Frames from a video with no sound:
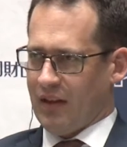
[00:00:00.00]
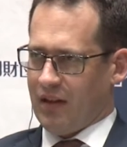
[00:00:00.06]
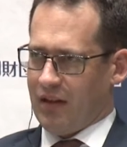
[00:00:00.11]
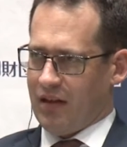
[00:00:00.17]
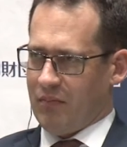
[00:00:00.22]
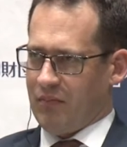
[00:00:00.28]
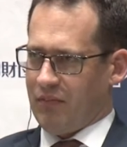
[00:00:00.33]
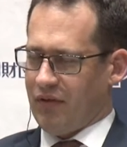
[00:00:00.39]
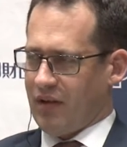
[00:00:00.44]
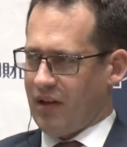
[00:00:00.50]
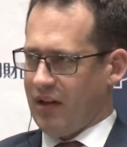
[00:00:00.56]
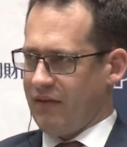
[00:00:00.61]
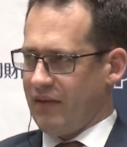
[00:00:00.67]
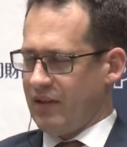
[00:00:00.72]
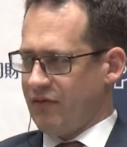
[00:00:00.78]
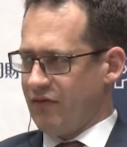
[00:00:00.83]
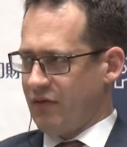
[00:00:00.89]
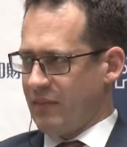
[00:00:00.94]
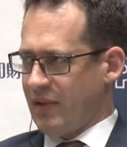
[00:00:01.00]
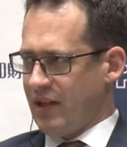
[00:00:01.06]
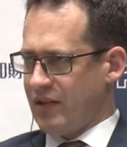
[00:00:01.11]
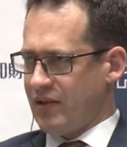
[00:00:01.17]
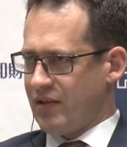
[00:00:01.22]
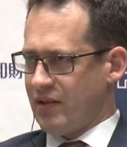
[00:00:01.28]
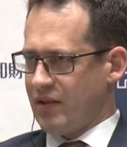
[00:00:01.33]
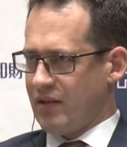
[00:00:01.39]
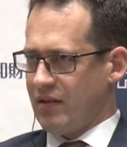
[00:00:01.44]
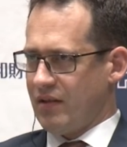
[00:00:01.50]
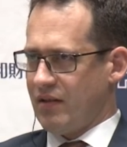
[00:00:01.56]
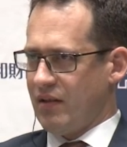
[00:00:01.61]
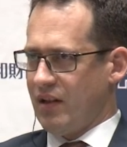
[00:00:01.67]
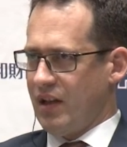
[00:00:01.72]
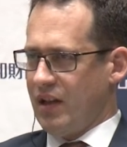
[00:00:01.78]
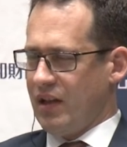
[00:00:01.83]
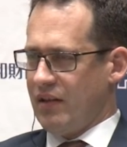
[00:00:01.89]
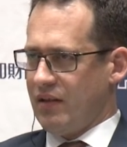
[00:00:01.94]
um, private
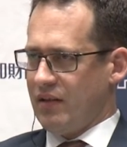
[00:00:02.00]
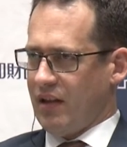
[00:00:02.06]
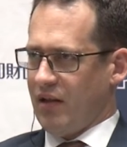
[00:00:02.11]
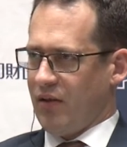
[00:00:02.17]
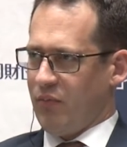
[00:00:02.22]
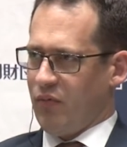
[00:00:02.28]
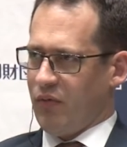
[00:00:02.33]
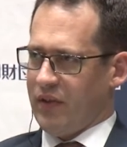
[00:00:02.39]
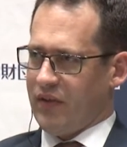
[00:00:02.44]
information to help